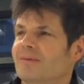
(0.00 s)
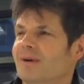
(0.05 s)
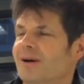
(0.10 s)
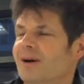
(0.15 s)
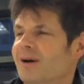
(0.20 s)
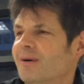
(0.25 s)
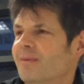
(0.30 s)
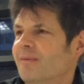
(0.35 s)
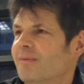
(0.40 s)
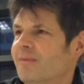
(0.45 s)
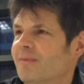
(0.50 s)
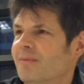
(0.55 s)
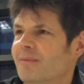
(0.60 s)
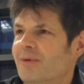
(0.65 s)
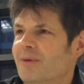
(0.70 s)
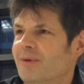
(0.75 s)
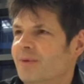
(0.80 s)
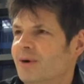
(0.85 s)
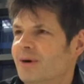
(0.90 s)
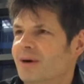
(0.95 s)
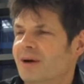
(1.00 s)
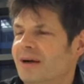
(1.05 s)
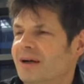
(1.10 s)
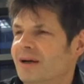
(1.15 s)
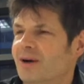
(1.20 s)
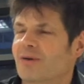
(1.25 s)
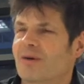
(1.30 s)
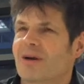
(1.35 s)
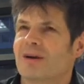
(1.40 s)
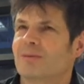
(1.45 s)
Um, there were
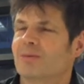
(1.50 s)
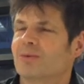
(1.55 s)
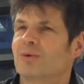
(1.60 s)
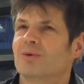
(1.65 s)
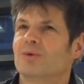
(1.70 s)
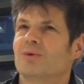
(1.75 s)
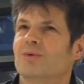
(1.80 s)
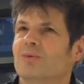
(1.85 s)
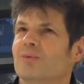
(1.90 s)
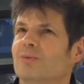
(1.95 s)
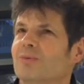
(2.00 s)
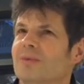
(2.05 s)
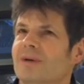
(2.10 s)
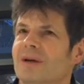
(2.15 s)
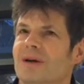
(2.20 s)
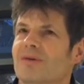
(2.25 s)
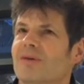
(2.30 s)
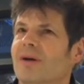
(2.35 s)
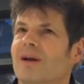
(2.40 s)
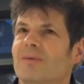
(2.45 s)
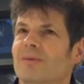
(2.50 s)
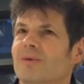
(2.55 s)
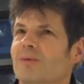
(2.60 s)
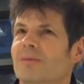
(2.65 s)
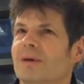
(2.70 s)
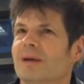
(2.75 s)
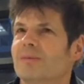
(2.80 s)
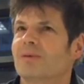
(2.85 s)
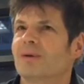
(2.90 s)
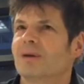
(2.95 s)
incredible, incredible
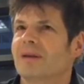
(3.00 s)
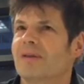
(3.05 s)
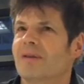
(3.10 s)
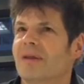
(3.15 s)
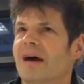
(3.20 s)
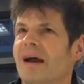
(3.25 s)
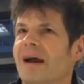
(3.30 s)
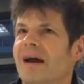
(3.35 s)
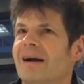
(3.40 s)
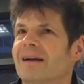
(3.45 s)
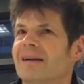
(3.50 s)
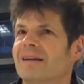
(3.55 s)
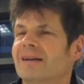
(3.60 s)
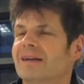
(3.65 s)
people in there,